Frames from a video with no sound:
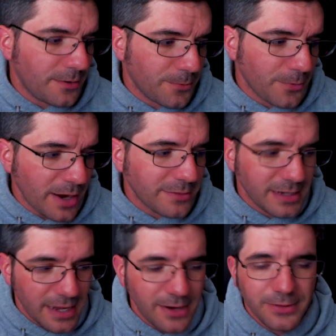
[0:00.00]
Rounding
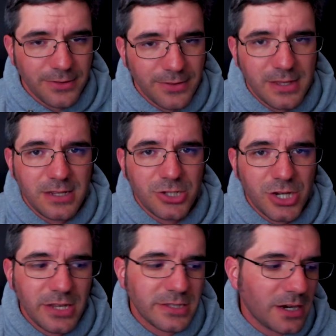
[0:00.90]
out the
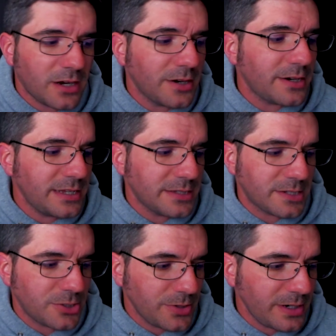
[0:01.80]
chase card is
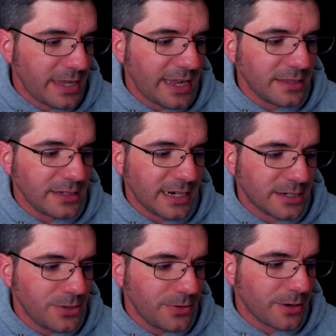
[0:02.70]
Katrina Allen at
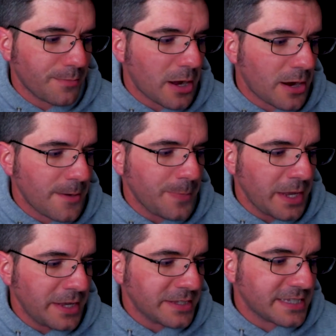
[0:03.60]
2 under par,
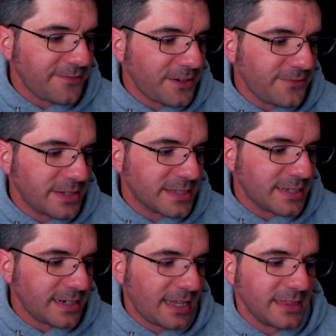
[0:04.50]
Stephanie
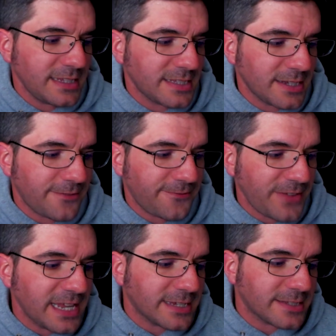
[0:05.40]
Vincent and Lisa
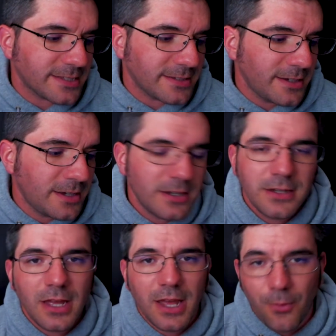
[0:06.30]
Fakus
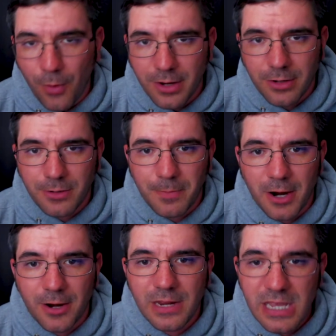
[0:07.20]
at 1 under
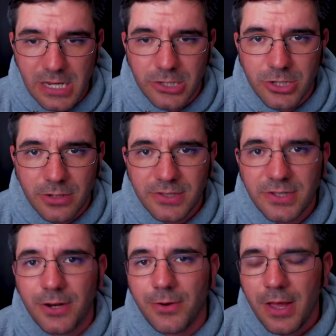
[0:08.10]
par each.
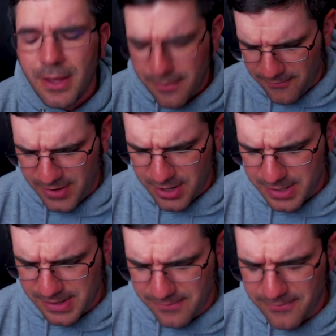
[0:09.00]
So
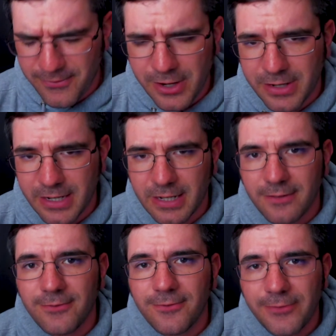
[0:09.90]
very, very,
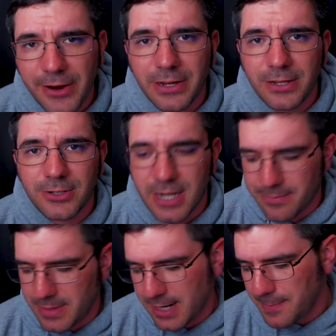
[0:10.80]
very good job
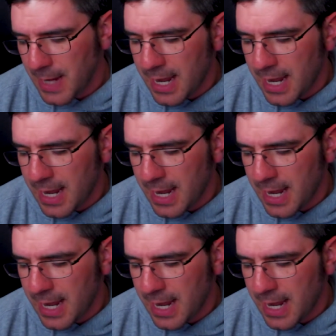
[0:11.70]
there.